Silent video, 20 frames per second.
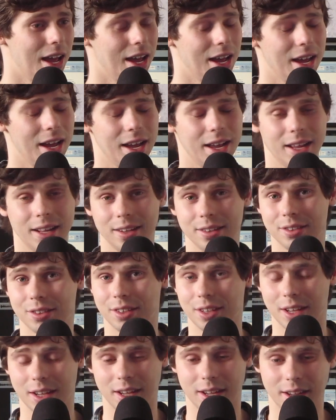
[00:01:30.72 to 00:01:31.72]
And
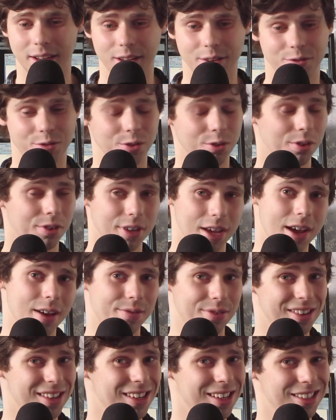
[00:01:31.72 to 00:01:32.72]
uh, if you don't
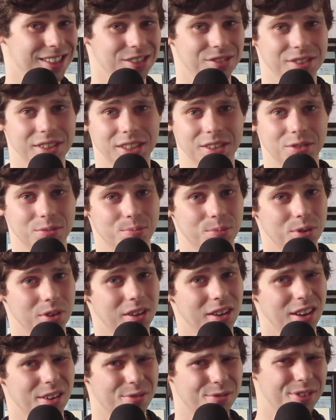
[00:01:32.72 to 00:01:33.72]
have that, you need to put a
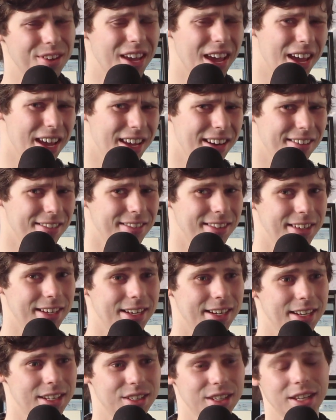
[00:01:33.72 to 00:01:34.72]
lot of gain on
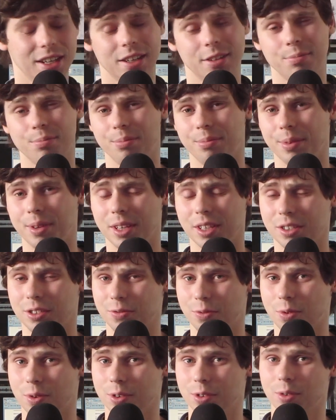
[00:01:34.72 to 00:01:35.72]
it, and that brings
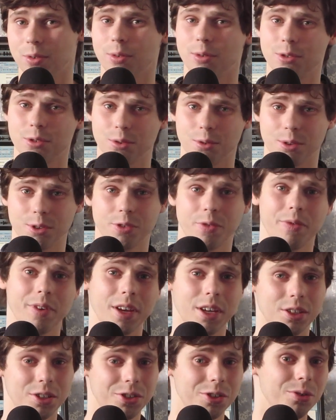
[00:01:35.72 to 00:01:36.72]
forth all sorts of
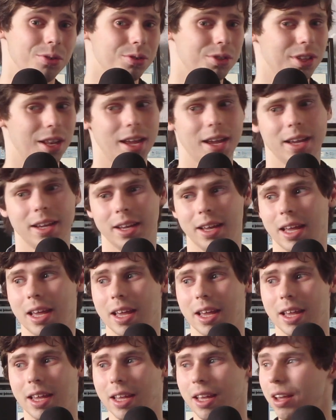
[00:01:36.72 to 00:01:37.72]
issues like
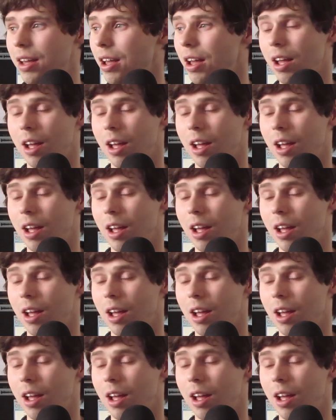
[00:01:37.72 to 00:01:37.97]
a